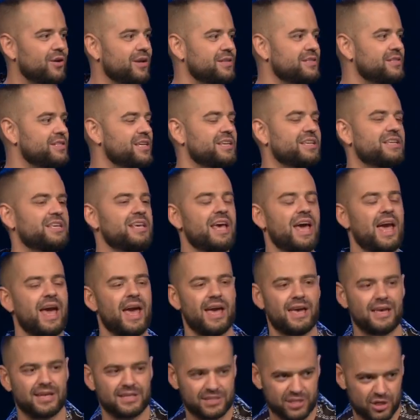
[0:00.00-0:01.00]
and
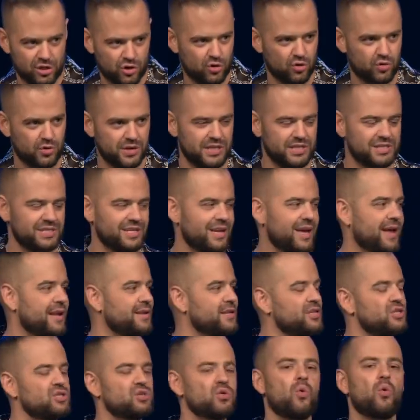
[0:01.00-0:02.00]
decay is increasing and
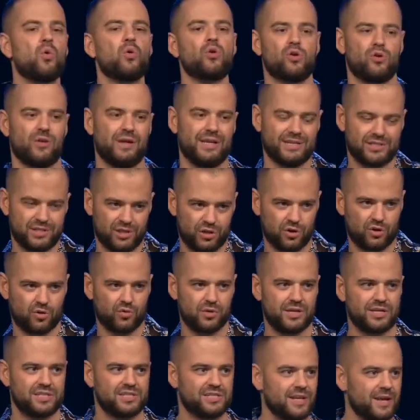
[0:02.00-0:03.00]
disorder is
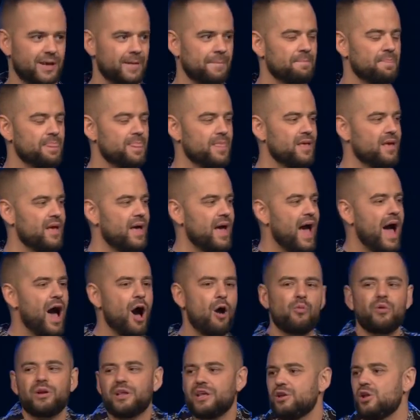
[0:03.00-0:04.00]
increasing?
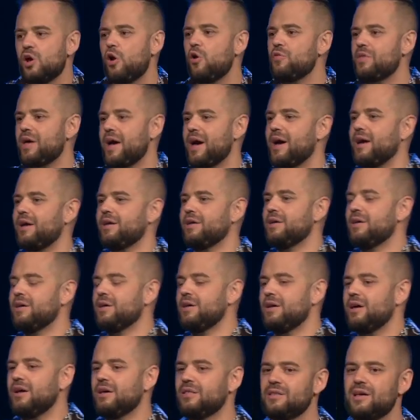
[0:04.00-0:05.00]
How would he know that
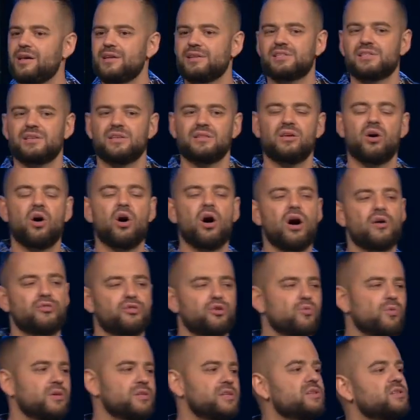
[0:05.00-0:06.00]
unless the
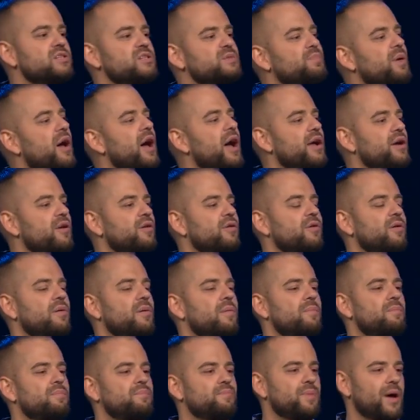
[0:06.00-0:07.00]
author was inspired
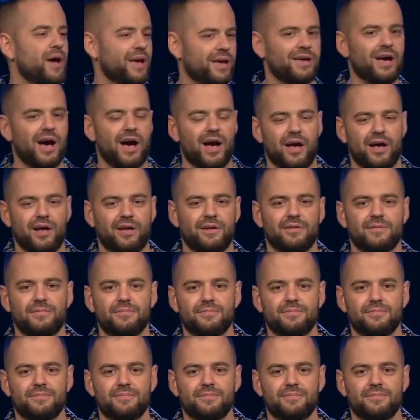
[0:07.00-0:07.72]
by God?